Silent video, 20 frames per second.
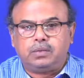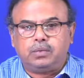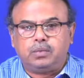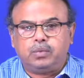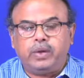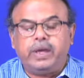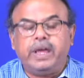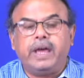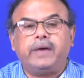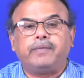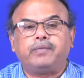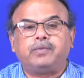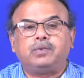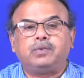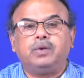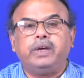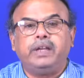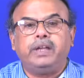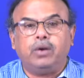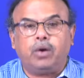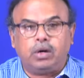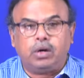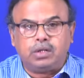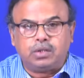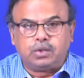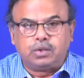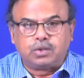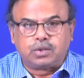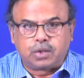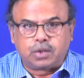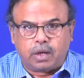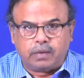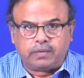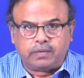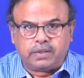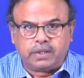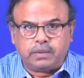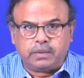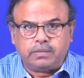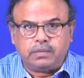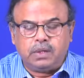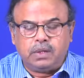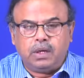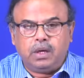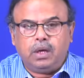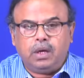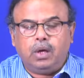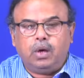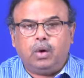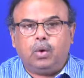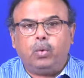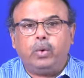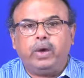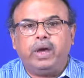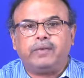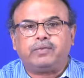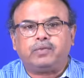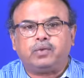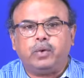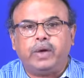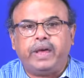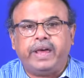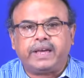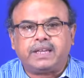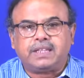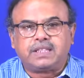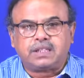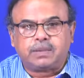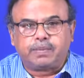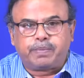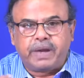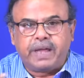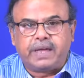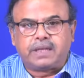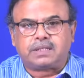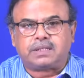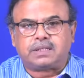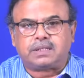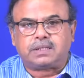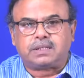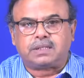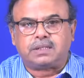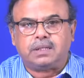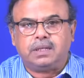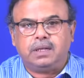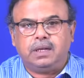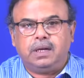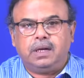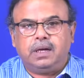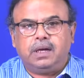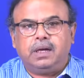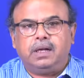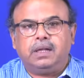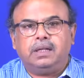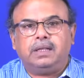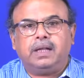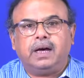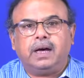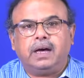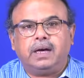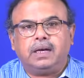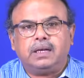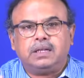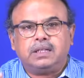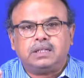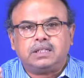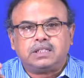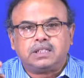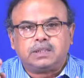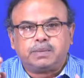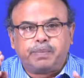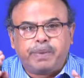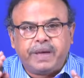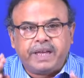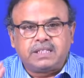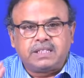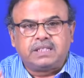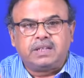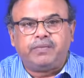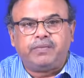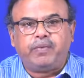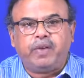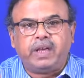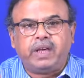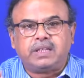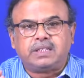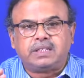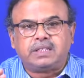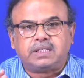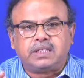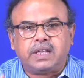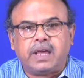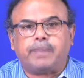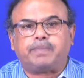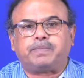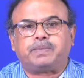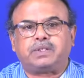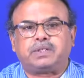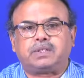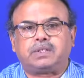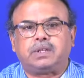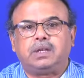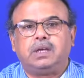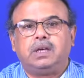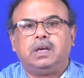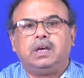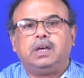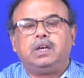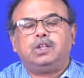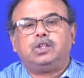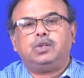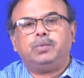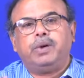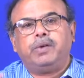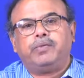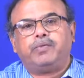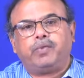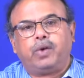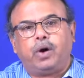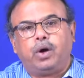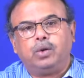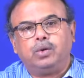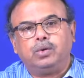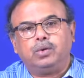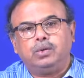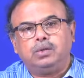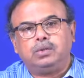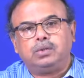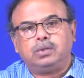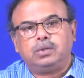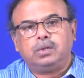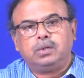we have to, in order to solve them, we have to express the specific steps to be followed